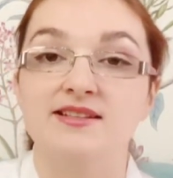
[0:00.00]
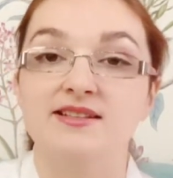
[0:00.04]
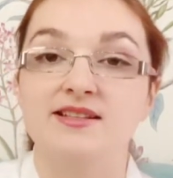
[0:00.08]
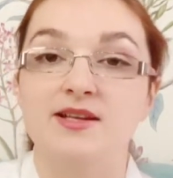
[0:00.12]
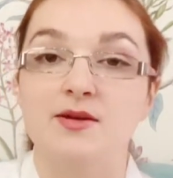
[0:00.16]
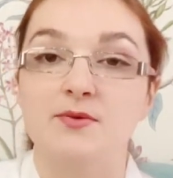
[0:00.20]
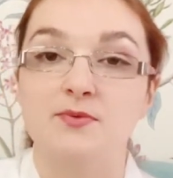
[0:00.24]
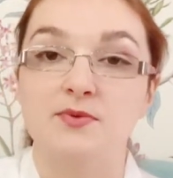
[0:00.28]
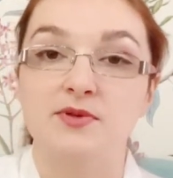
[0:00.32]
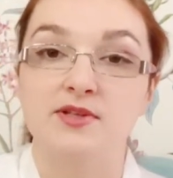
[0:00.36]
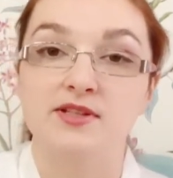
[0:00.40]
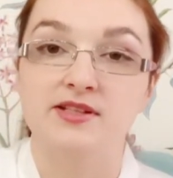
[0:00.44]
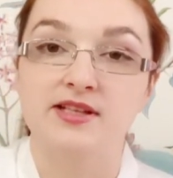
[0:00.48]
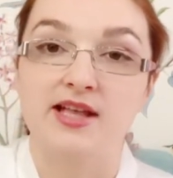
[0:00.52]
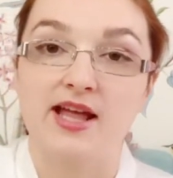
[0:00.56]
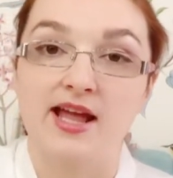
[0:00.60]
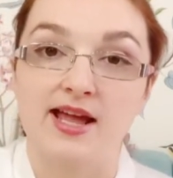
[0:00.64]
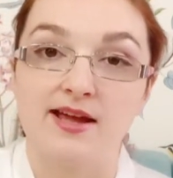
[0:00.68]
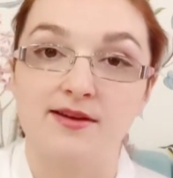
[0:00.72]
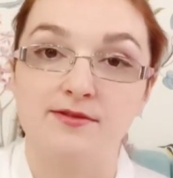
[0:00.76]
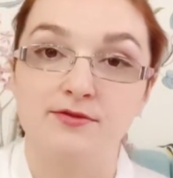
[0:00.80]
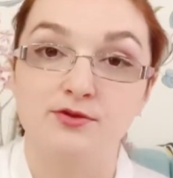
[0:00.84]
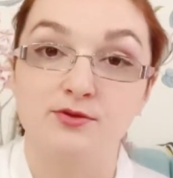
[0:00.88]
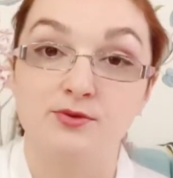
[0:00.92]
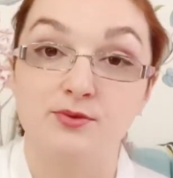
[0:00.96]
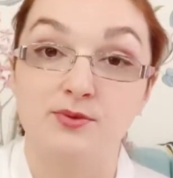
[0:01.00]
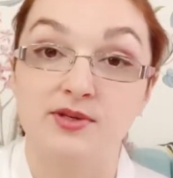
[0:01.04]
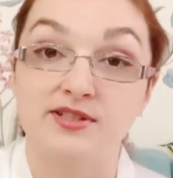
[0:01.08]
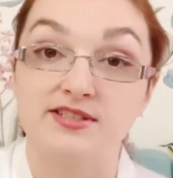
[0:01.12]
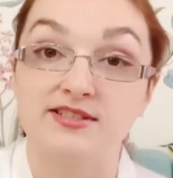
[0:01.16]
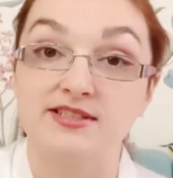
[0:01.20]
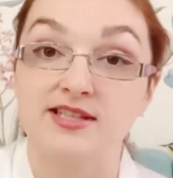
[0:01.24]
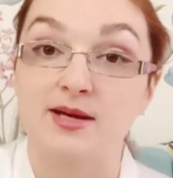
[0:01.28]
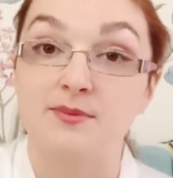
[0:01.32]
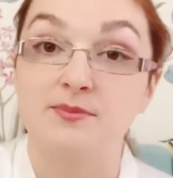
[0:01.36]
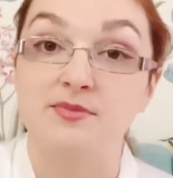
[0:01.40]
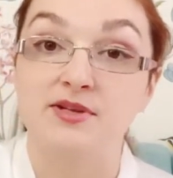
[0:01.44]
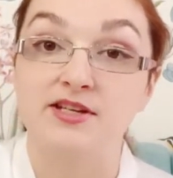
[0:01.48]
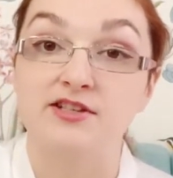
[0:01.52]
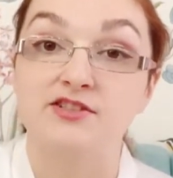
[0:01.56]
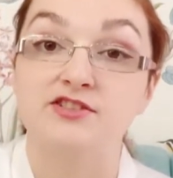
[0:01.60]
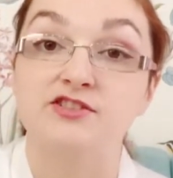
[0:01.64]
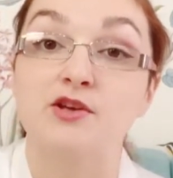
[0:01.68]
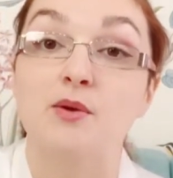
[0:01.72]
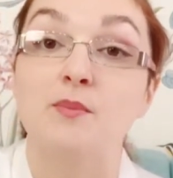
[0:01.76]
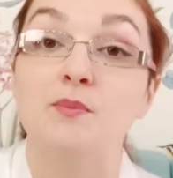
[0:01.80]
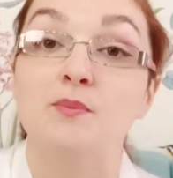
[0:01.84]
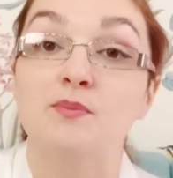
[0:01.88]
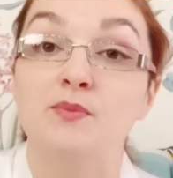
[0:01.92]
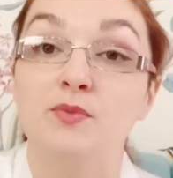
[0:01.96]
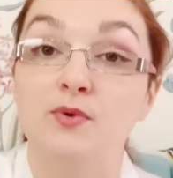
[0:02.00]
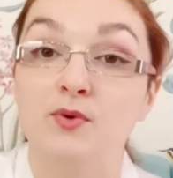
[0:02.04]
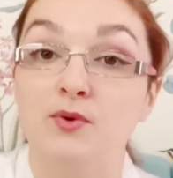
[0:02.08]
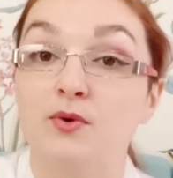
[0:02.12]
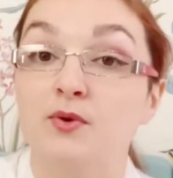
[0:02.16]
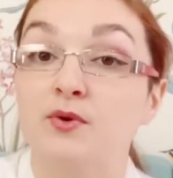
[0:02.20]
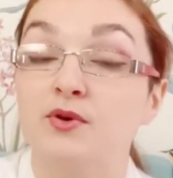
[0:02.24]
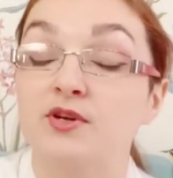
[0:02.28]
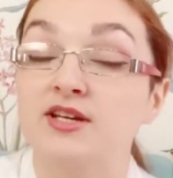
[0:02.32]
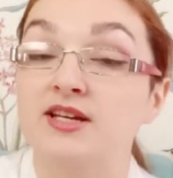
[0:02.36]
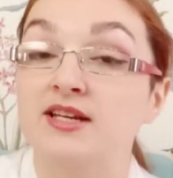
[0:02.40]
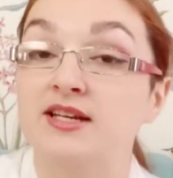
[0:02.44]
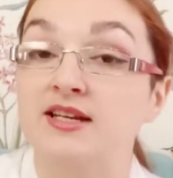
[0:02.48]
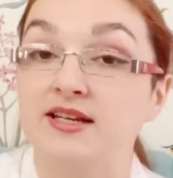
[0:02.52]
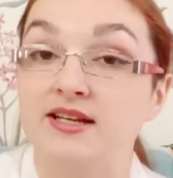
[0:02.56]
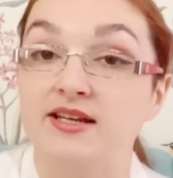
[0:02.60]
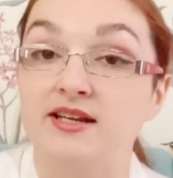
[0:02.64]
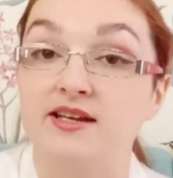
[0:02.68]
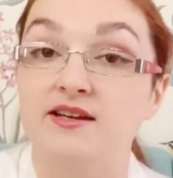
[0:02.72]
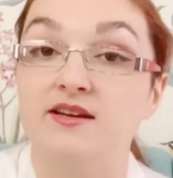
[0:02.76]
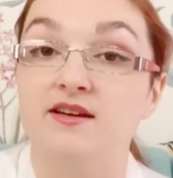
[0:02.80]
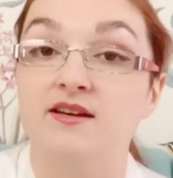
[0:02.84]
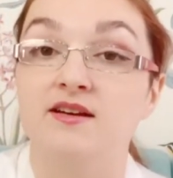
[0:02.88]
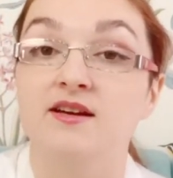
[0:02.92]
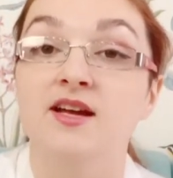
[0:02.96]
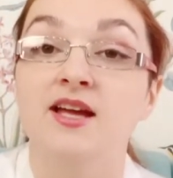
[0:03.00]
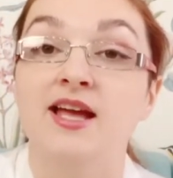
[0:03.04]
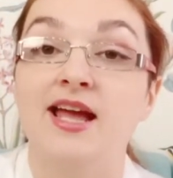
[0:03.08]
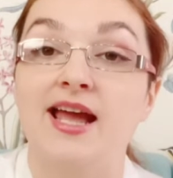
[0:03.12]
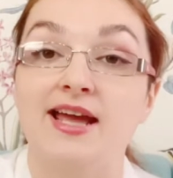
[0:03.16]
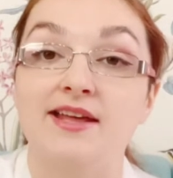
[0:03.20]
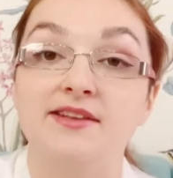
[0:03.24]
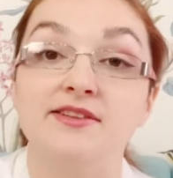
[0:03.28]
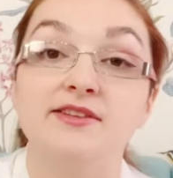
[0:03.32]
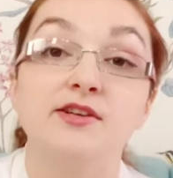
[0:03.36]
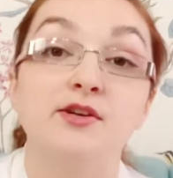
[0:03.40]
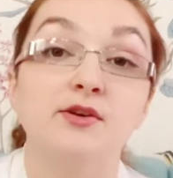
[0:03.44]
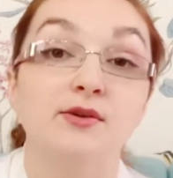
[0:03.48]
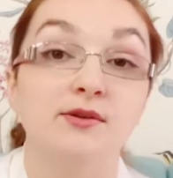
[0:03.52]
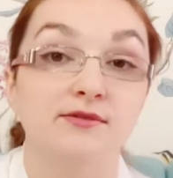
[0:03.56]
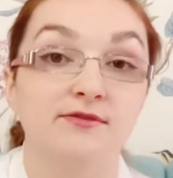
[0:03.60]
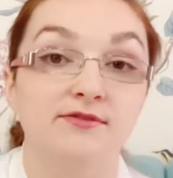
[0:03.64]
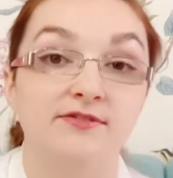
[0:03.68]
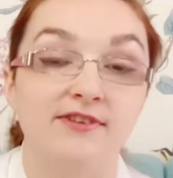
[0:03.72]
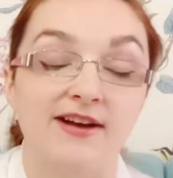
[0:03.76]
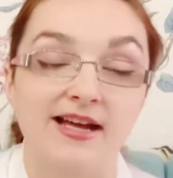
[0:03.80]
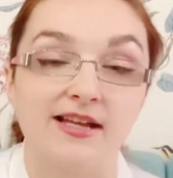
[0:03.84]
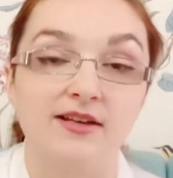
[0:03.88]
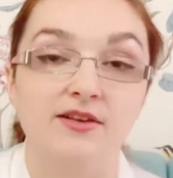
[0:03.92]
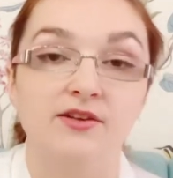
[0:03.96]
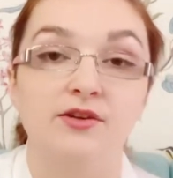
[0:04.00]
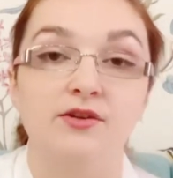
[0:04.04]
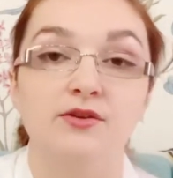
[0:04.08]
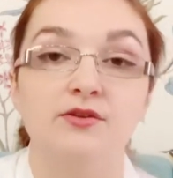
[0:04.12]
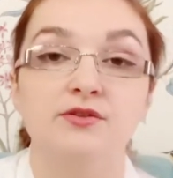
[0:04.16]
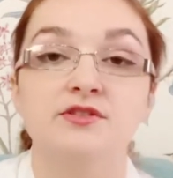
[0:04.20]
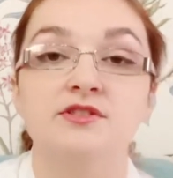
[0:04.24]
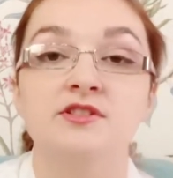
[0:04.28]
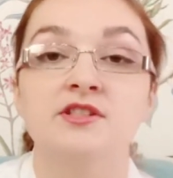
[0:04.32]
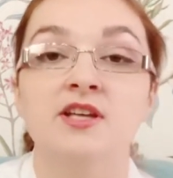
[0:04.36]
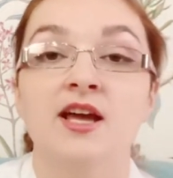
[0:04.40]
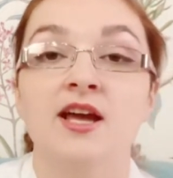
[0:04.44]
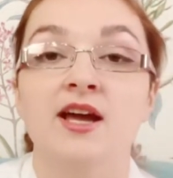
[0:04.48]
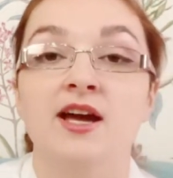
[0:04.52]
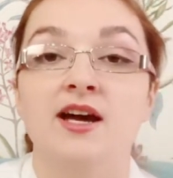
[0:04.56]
They will have to establish some more clear ethical values